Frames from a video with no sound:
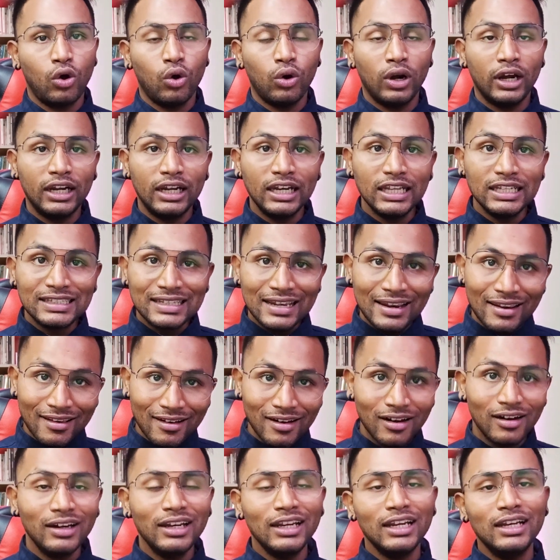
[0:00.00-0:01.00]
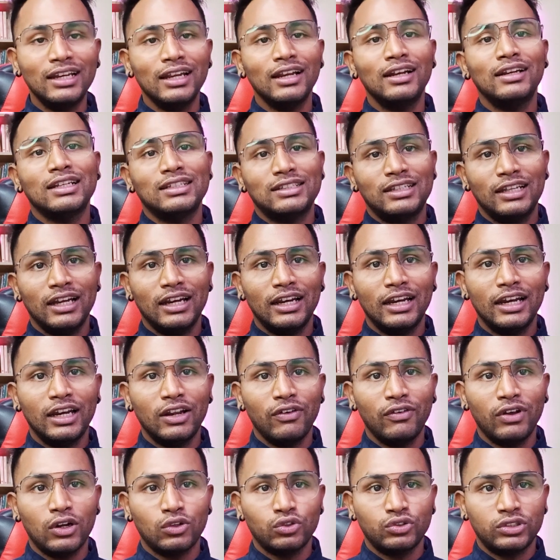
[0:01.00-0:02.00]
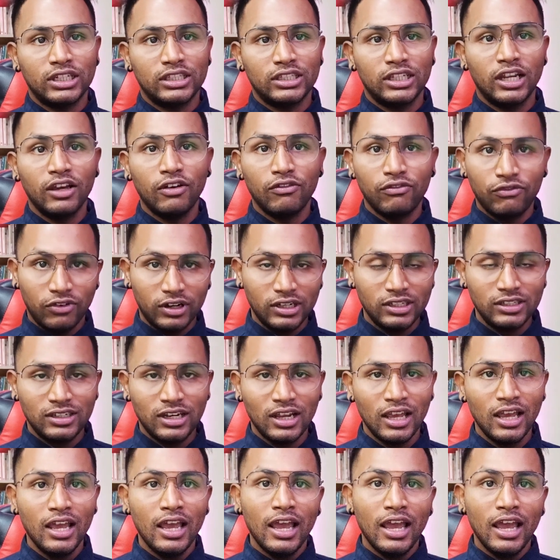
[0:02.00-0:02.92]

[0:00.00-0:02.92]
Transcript: or at least learn ETL testing and data warehouse testing first